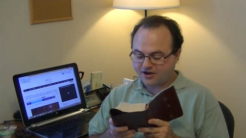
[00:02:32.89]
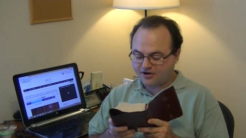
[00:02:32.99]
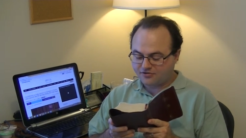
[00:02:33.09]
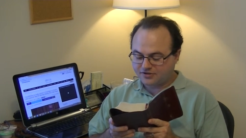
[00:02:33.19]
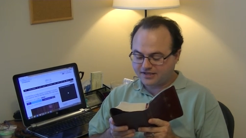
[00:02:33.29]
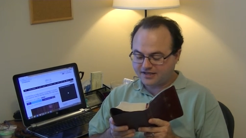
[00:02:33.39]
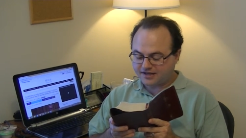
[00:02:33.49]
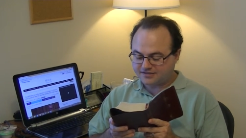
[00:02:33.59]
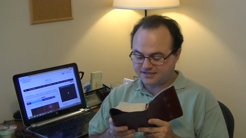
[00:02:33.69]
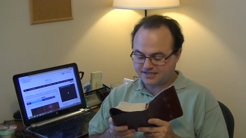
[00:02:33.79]
Only
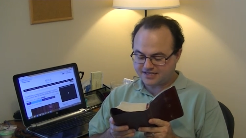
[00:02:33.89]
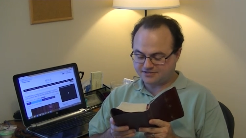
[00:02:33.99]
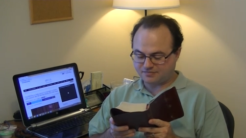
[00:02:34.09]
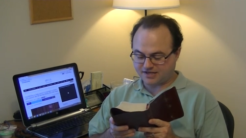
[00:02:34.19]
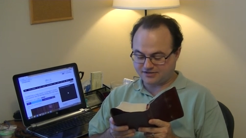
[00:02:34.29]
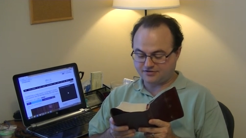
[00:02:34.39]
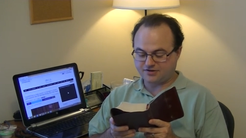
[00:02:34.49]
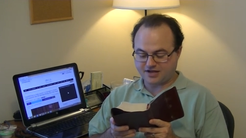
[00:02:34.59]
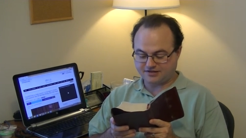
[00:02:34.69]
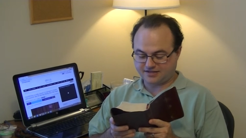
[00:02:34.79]
unto these men do
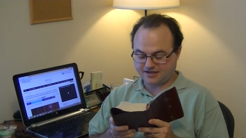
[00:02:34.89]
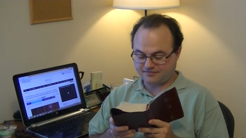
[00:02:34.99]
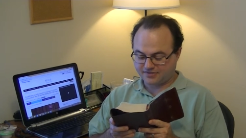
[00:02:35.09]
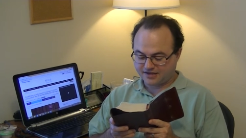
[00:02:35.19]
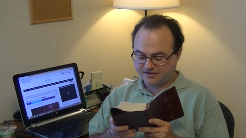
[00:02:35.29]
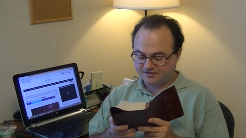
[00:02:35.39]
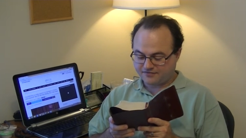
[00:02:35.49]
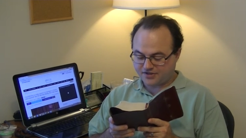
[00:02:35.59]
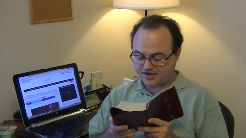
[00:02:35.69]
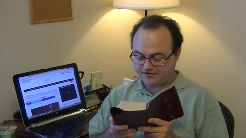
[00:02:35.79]
nothing,
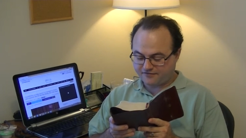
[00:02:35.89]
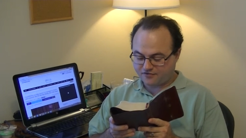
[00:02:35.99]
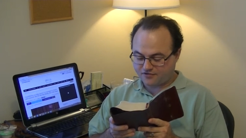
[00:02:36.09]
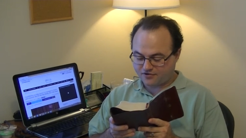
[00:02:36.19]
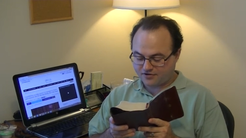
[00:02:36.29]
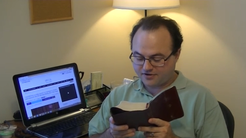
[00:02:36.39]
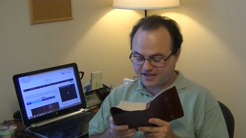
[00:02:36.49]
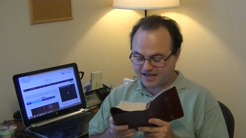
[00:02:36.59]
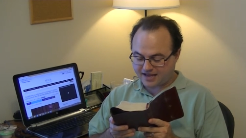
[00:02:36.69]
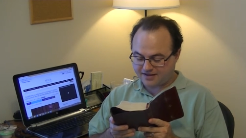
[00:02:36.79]
for therefore
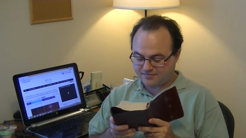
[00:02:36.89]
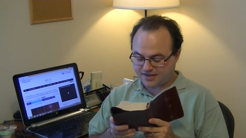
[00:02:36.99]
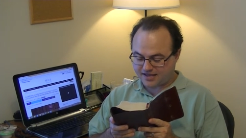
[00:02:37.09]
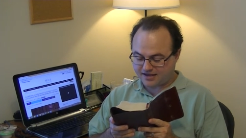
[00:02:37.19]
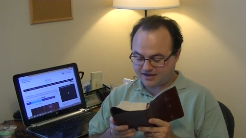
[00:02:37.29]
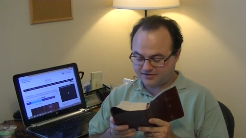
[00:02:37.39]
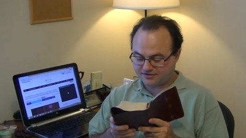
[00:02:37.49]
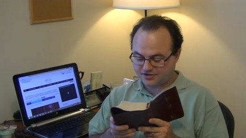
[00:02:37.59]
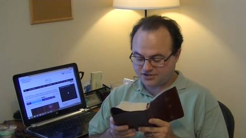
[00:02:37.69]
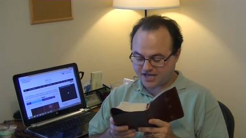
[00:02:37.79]
came they under
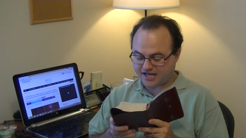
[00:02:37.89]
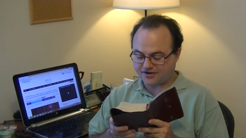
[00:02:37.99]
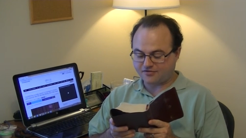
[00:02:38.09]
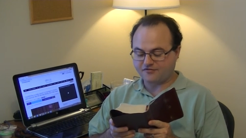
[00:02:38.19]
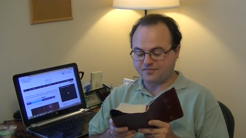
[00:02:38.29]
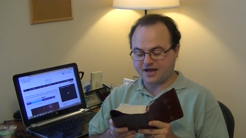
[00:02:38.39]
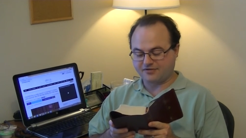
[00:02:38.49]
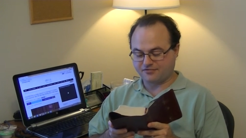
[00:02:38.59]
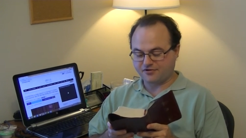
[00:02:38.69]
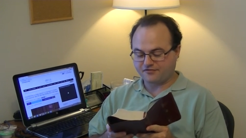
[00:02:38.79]
the shadow of my
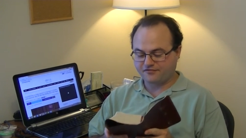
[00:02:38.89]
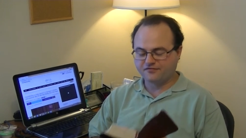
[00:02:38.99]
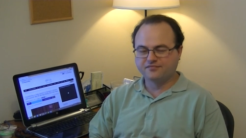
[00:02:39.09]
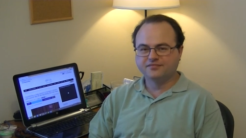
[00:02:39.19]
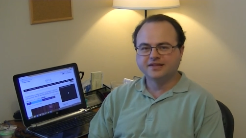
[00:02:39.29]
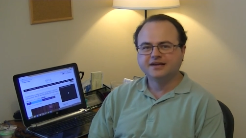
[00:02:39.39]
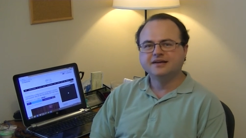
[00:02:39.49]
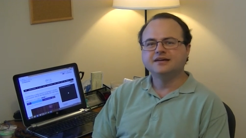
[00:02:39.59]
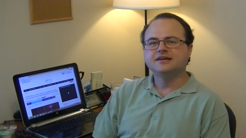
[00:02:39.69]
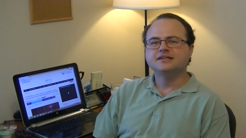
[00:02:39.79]
roof.
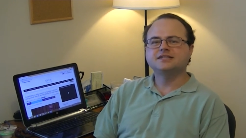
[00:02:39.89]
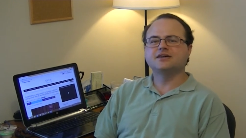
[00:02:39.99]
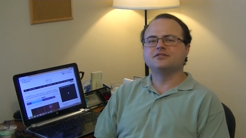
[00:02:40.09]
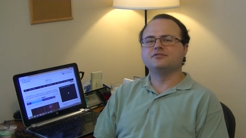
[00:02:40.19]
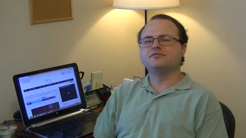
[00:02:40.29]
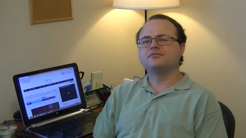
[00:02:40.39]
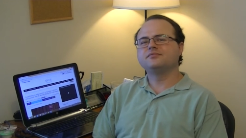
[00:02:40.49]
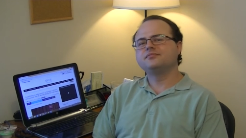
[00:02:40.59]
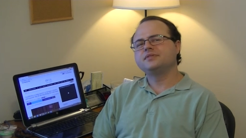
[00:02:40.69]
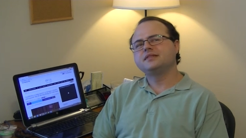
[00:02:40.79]
So,
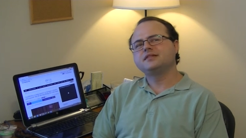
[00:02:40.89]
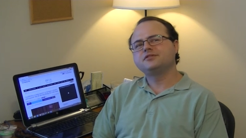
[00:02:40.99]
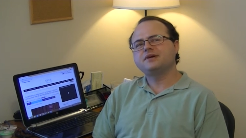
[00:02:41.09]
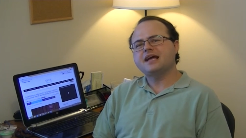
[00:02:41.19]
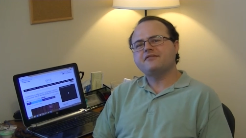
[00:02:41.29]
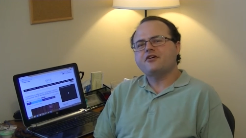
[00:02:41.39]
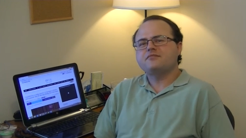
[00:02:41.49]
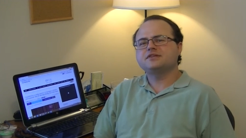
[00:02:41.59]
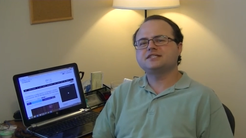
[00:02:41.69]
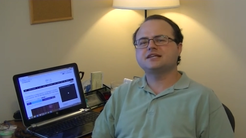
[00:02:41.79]
do we have
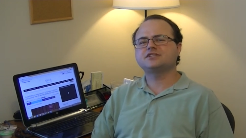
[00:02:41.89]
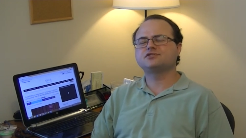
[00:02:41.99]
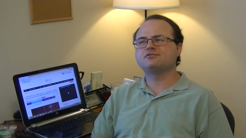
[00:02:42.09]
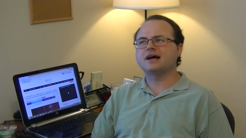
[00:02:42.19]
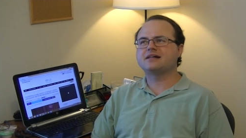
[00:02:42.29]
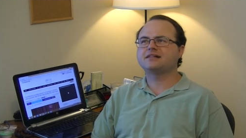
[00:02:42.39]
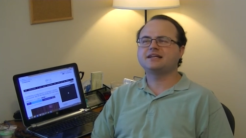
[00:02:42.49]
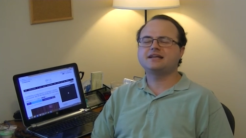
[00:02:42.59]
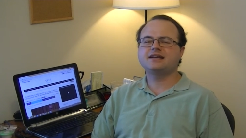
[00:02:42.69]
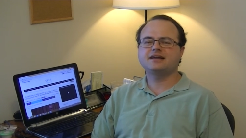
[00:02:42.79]

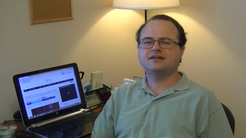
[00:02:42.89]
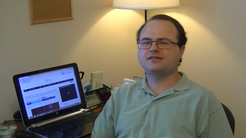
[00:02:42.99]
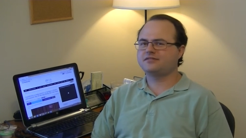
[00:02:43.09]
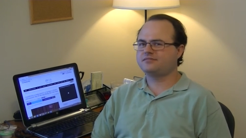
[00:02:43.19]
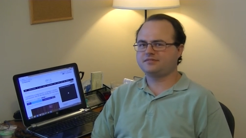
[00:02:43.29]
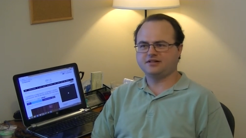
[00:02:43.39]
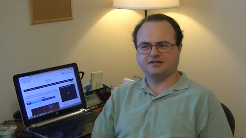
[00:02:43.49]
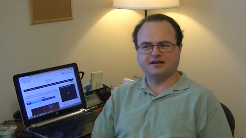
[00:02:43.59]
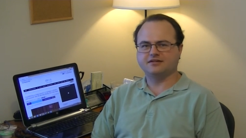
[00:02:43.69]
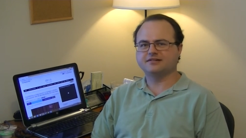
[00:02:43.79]
homosexuality here?
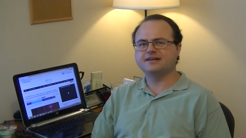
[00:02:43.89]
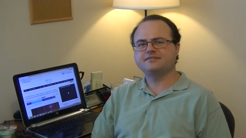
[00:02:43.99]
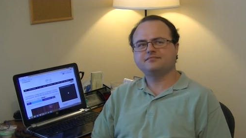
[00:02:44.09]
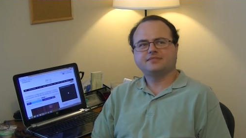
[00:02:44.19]
Clearly.